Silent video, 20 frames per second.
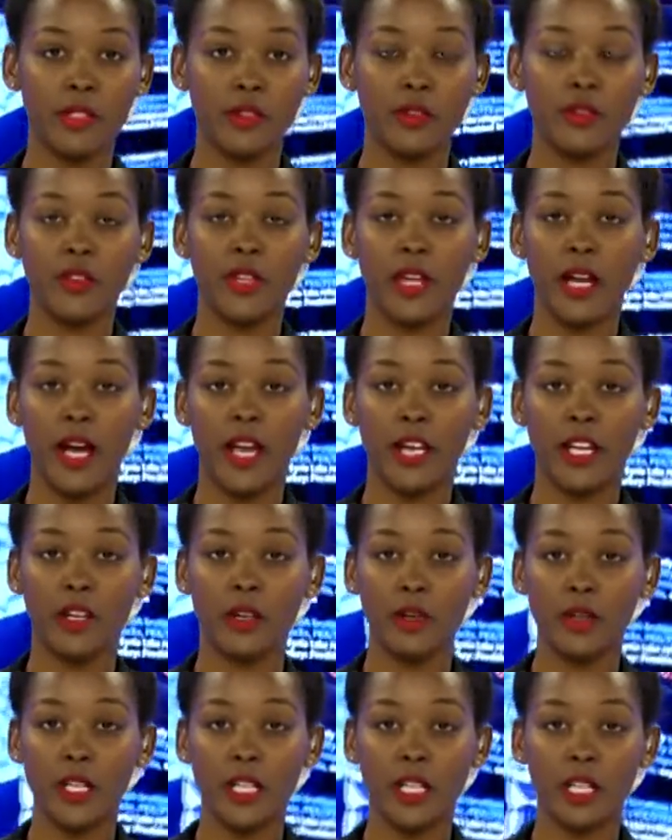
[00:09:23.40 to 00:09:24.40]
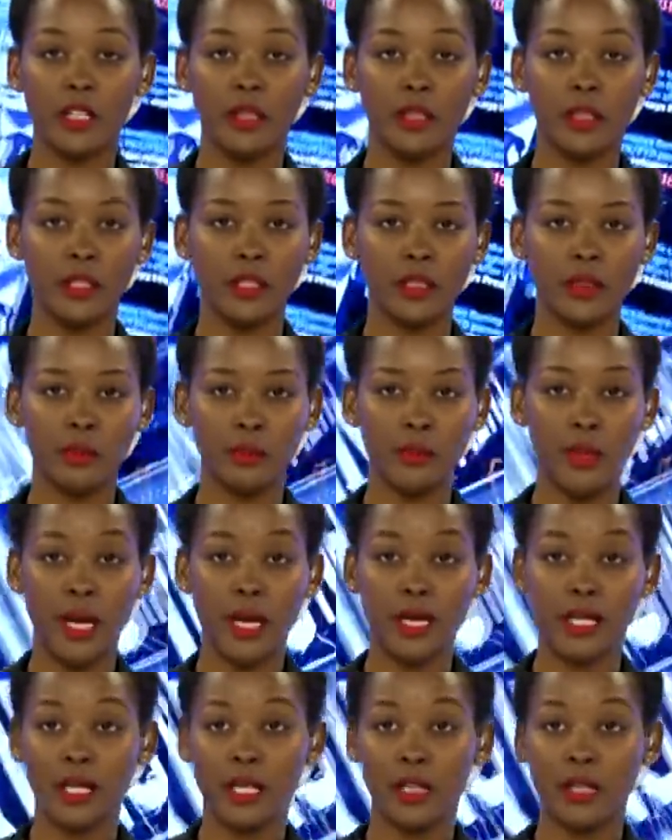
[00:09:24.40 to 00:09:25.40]
of the iconic London
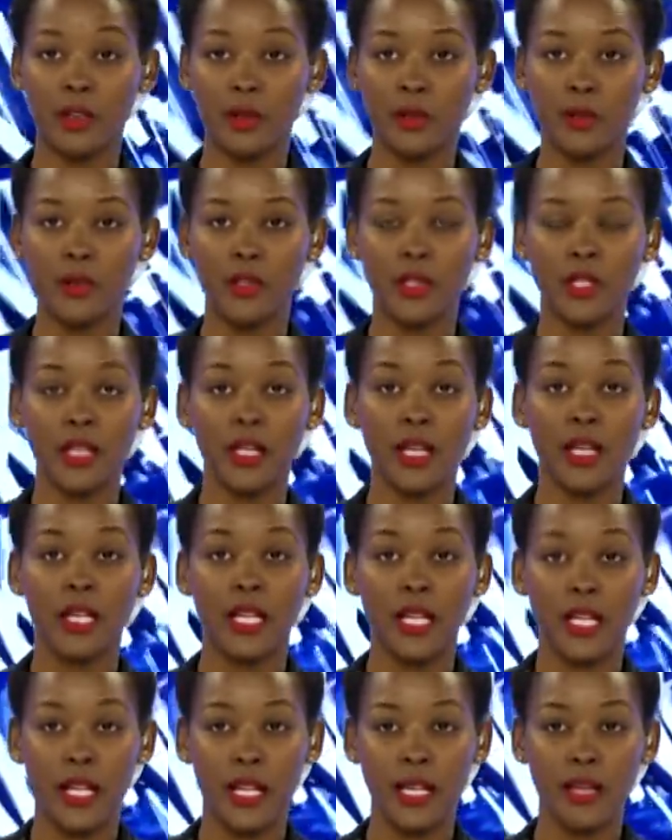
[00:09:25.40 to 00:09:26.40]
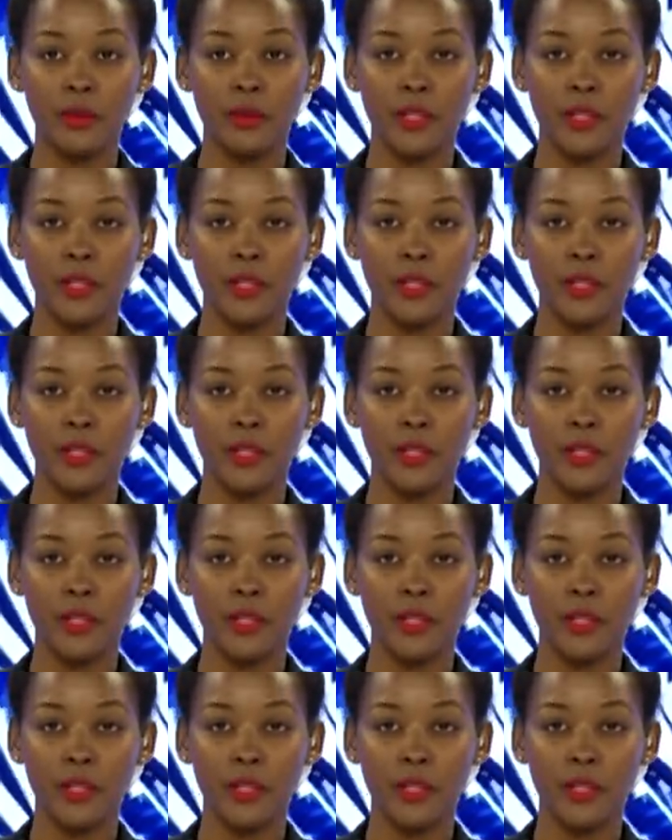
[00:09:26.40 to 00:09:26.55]
black cabs claim